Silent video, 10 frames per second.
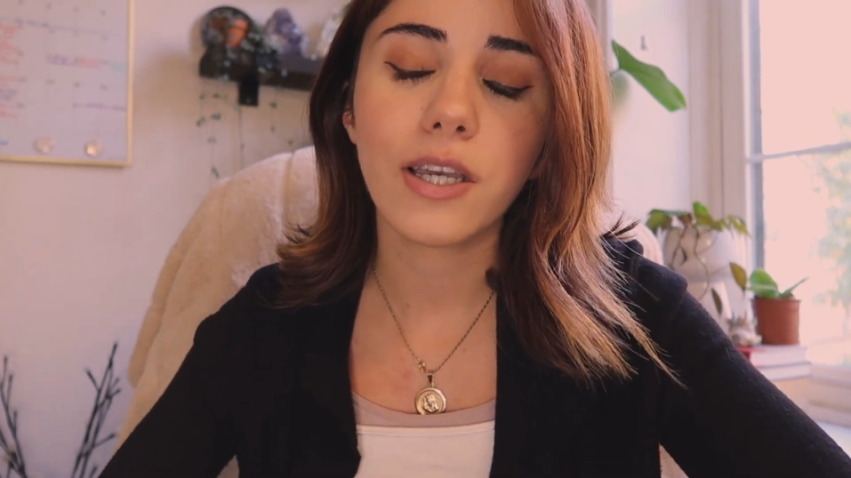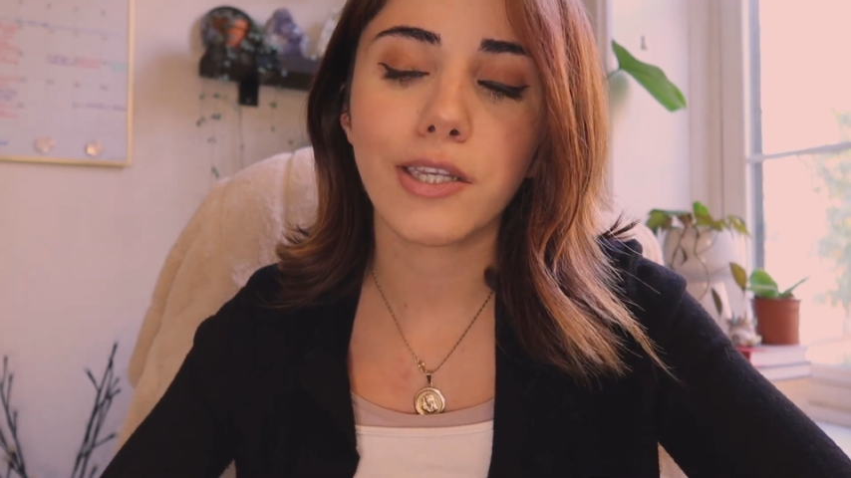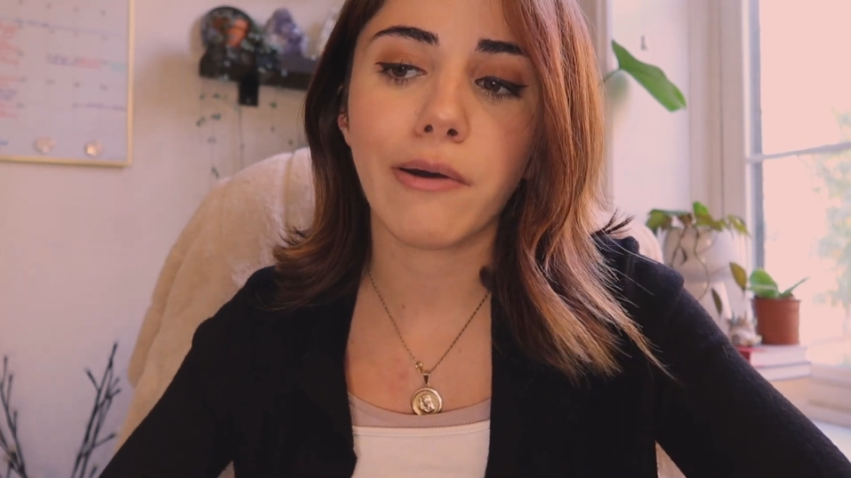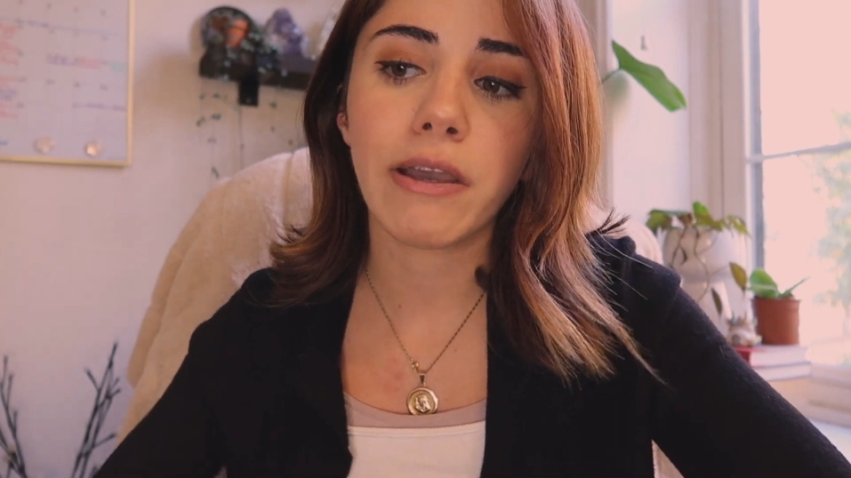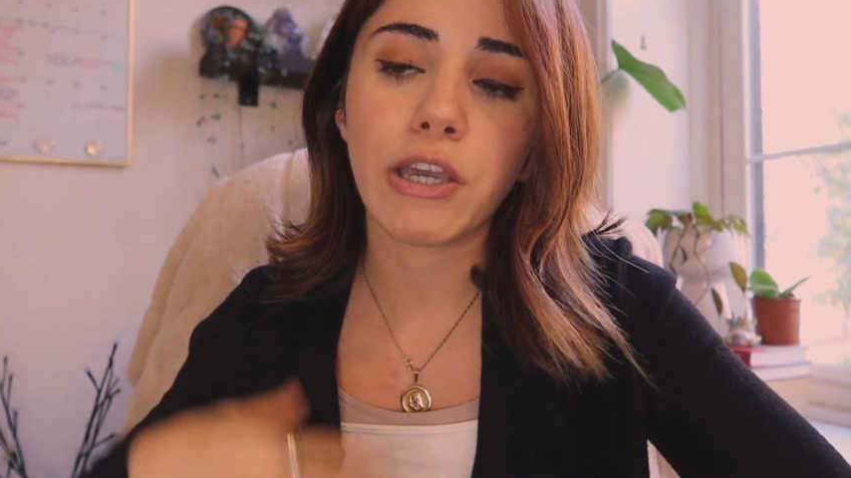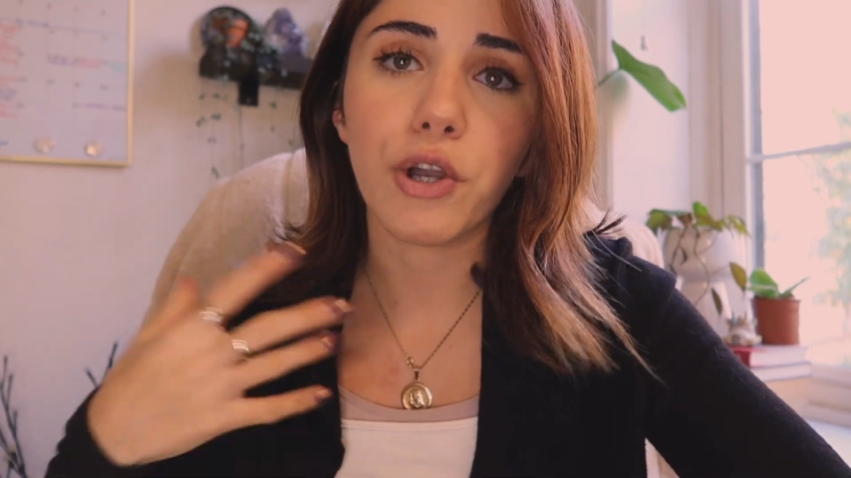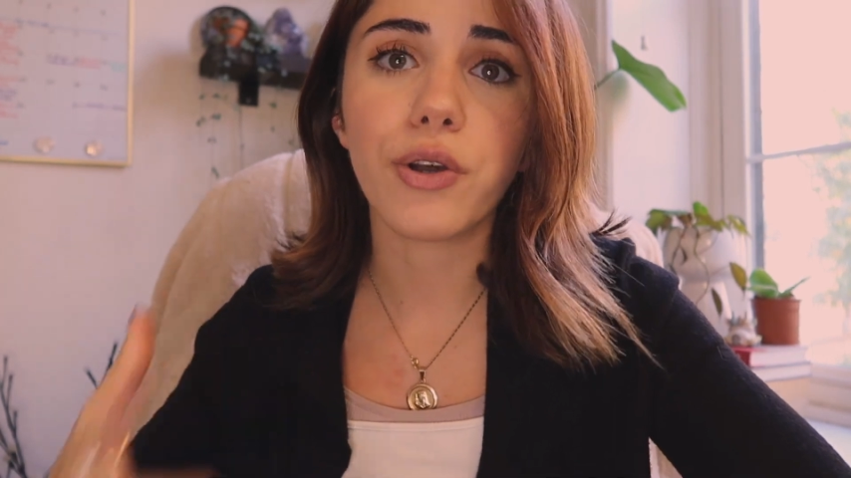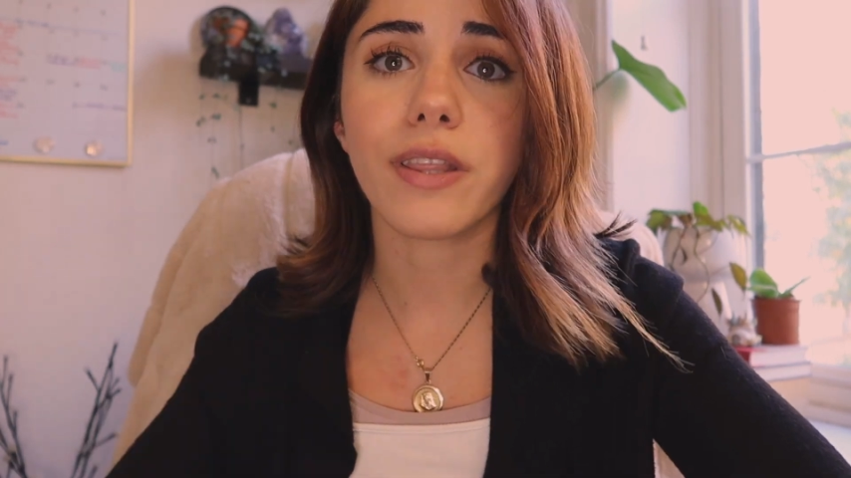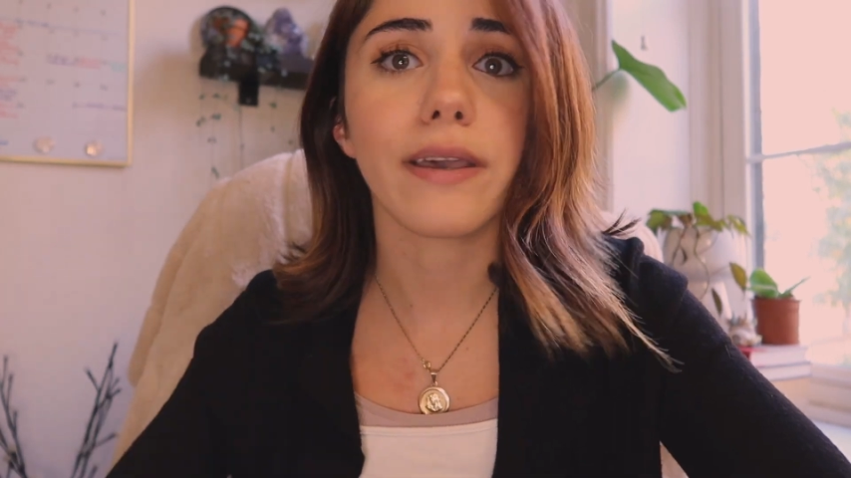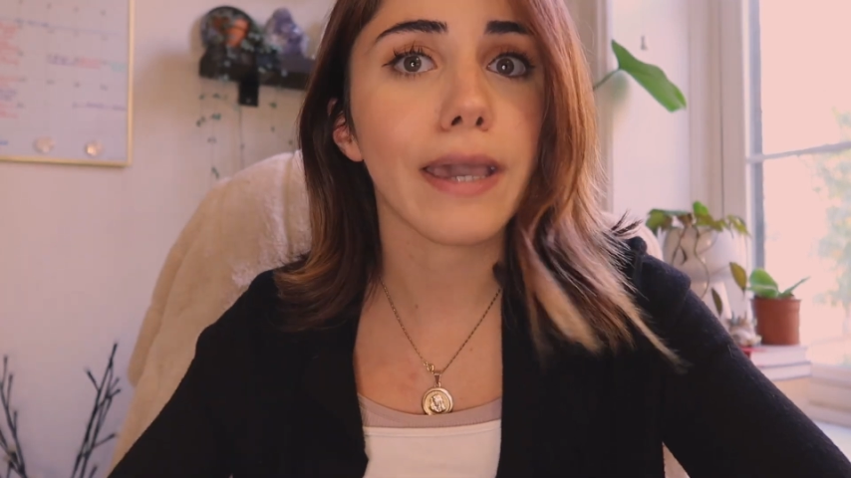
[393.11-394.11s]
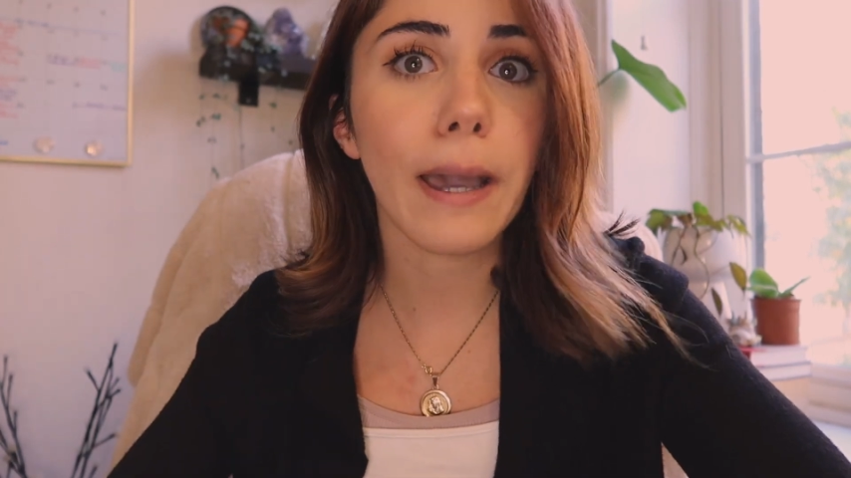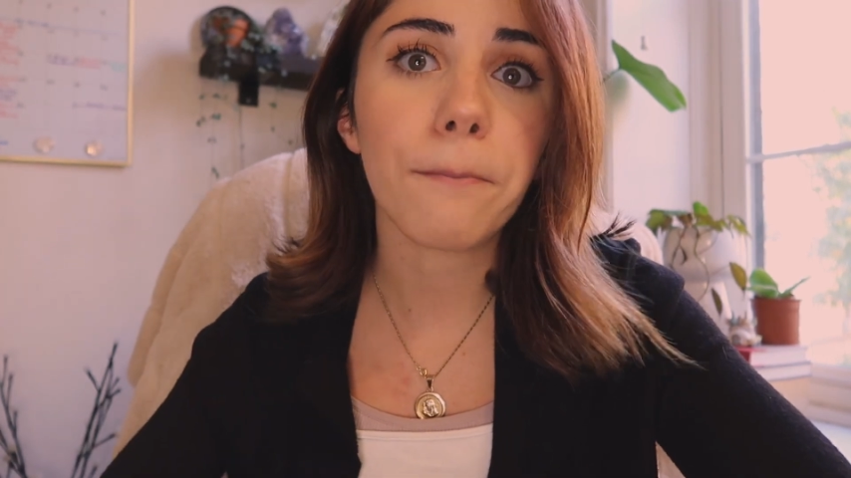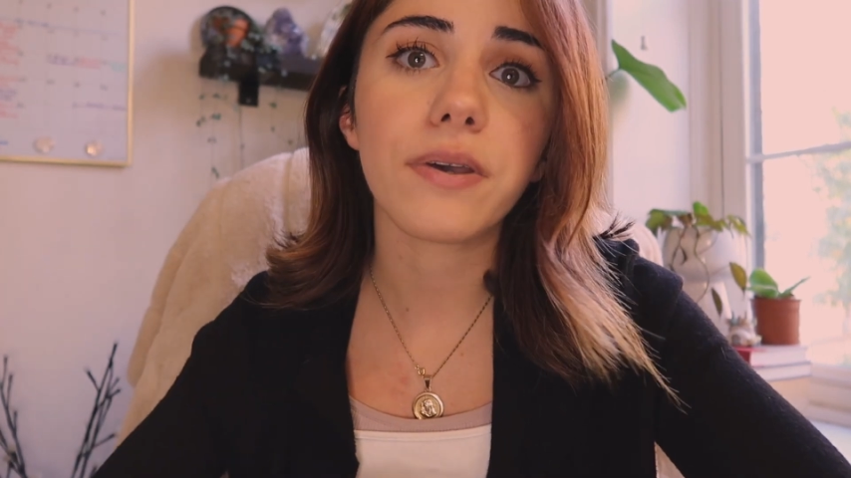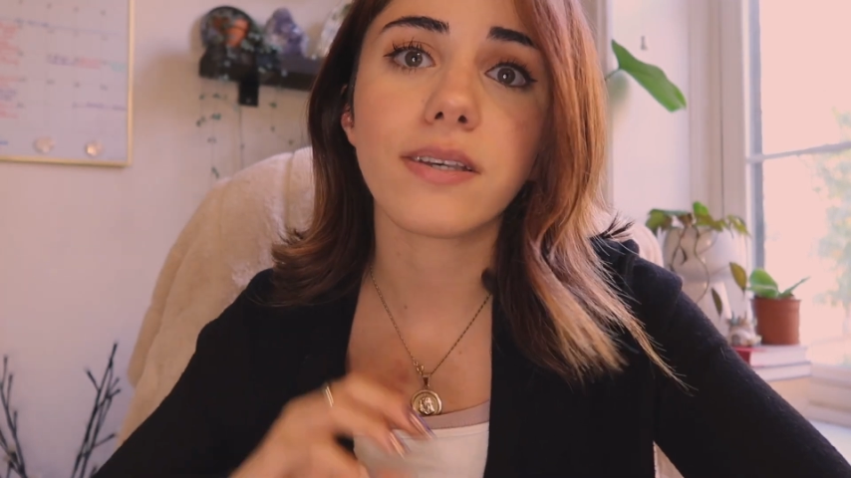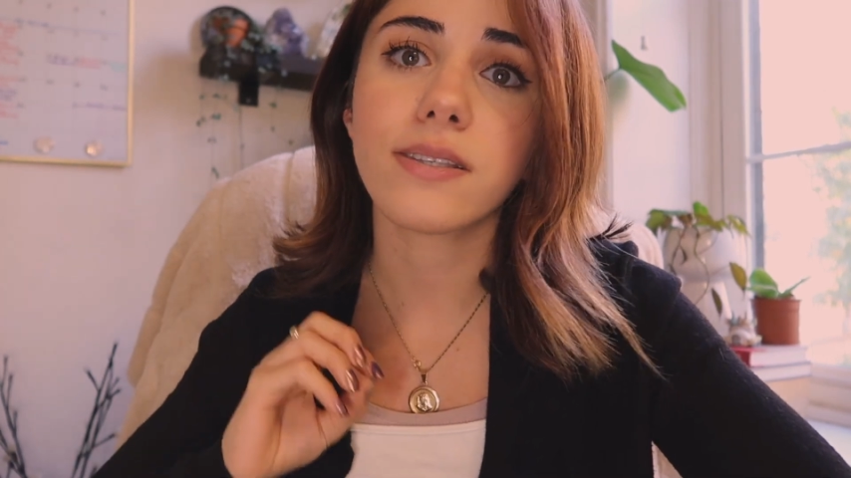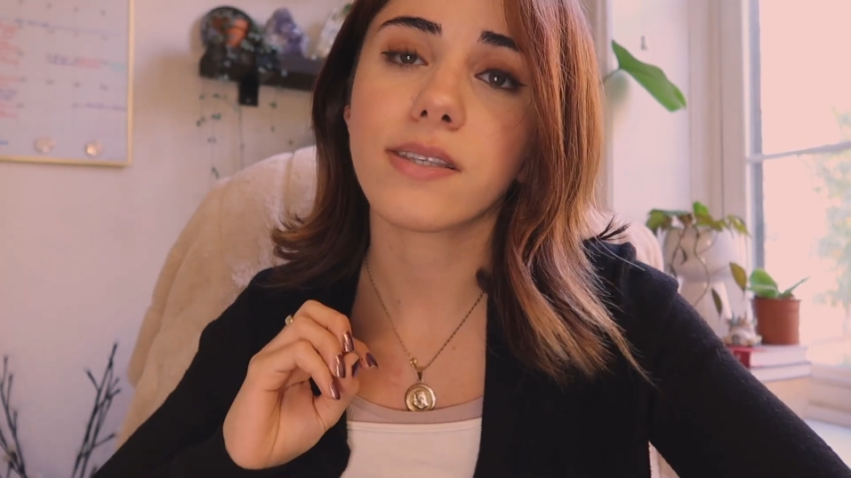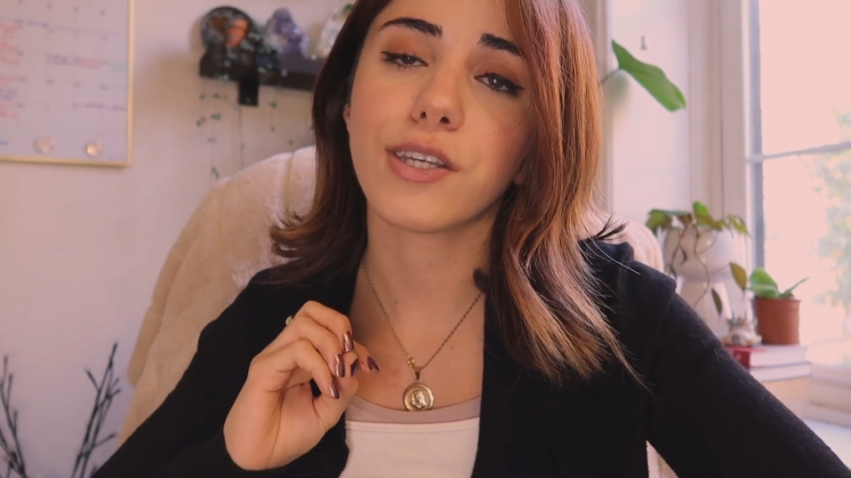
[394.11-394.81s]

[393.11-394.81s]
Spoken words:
You know, I can go to the campus,